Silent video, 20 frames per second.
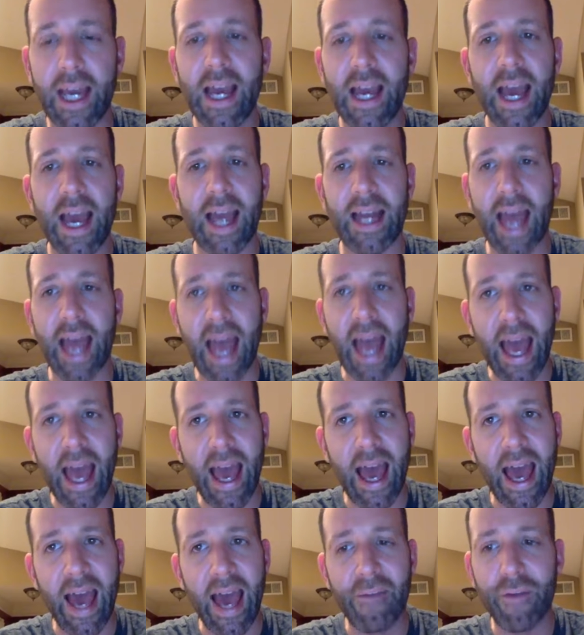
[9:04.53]
And
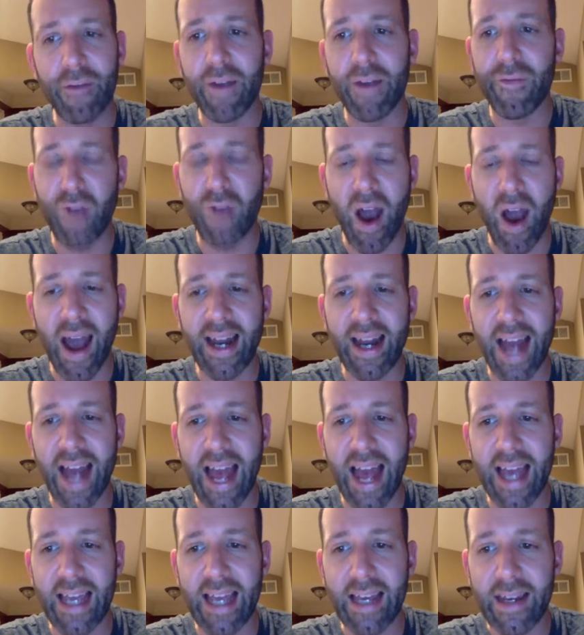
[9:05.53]
every
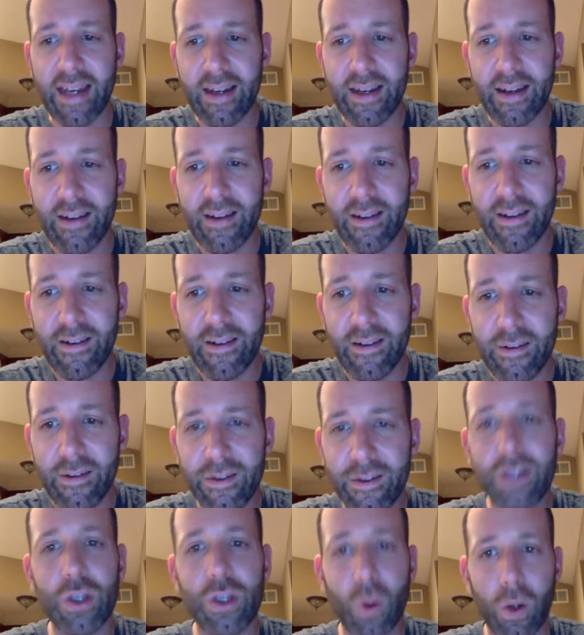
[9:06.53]
Friday,
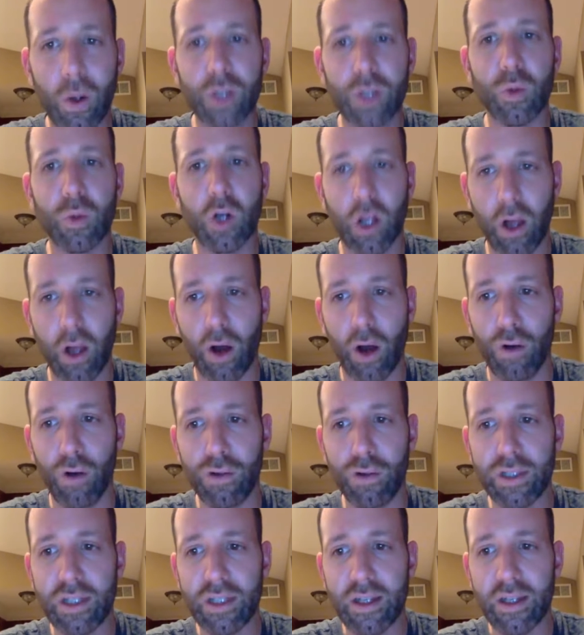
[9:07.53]
the doors will
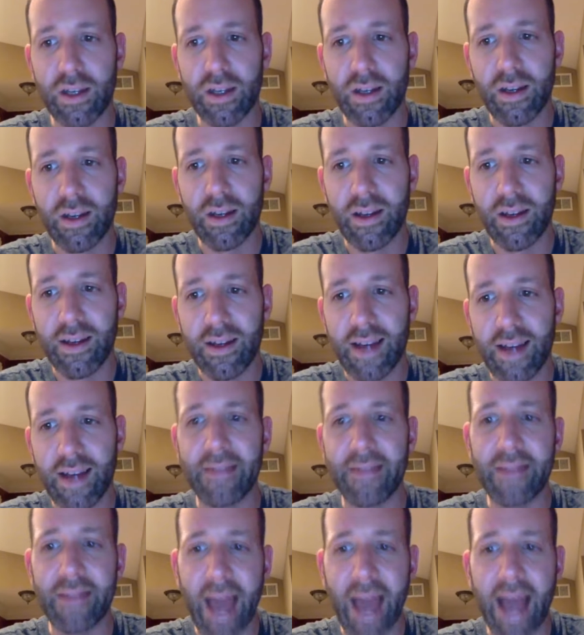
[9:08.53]
close.
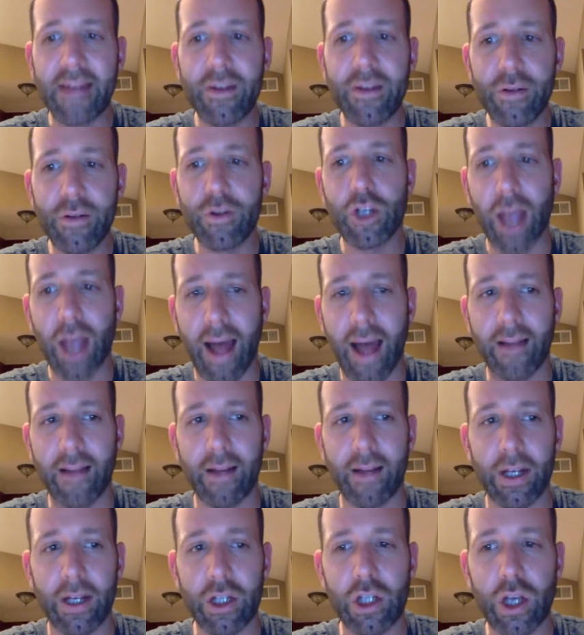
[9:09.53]
And that new
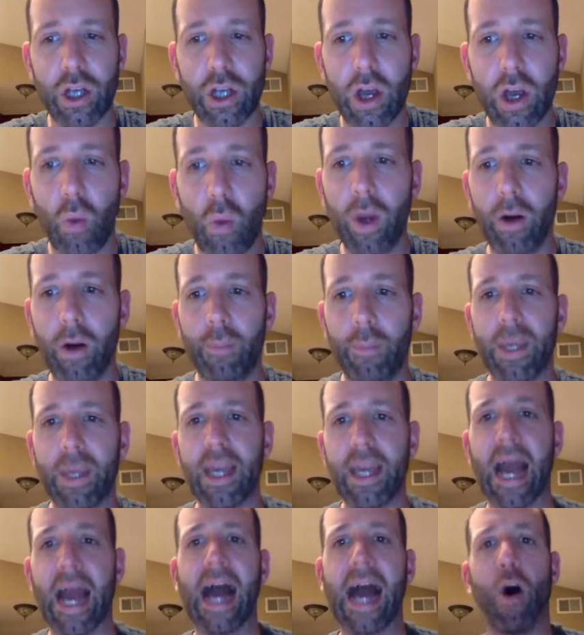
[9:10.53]
challenge will
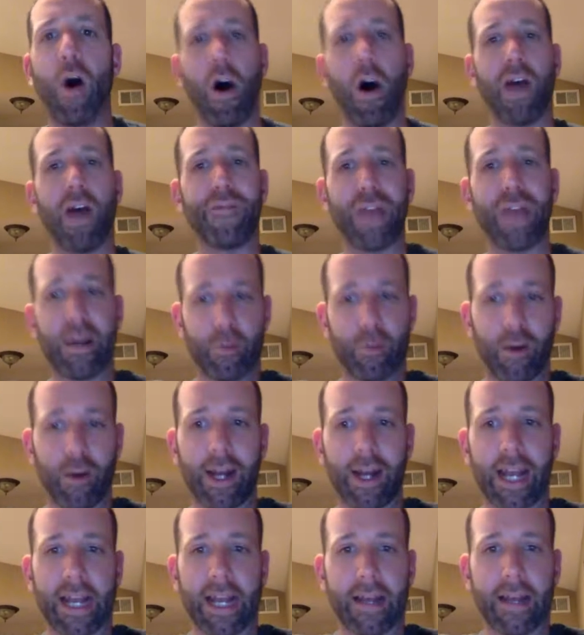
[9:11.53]
be off and
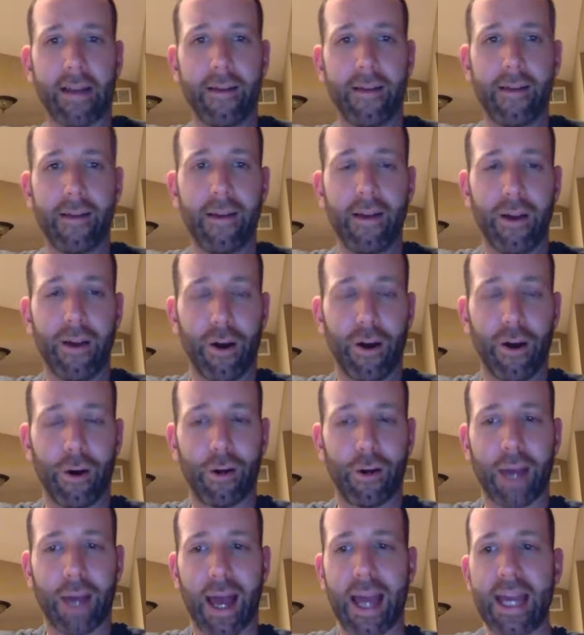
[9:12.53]
running.
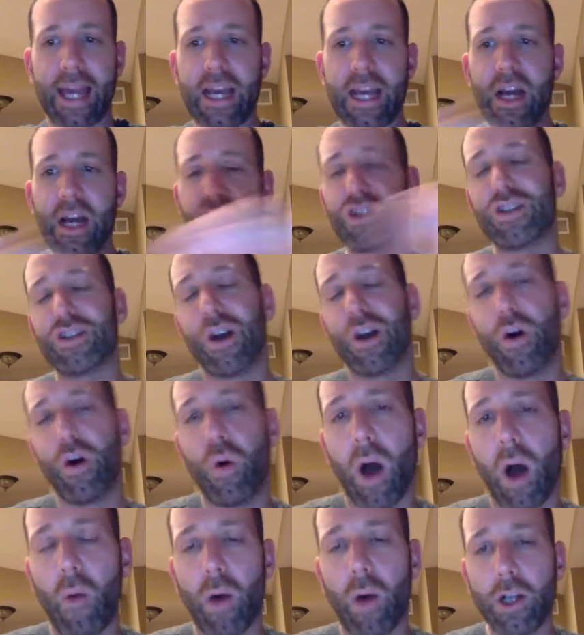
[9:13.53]
Okay?
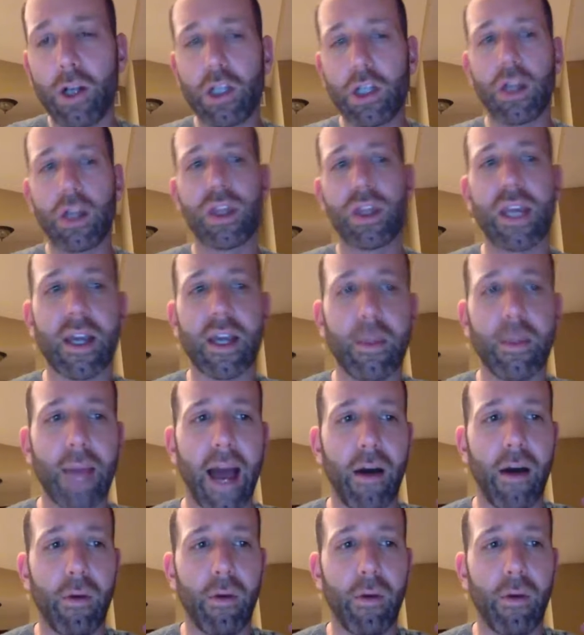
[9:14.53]
So I want you to think about,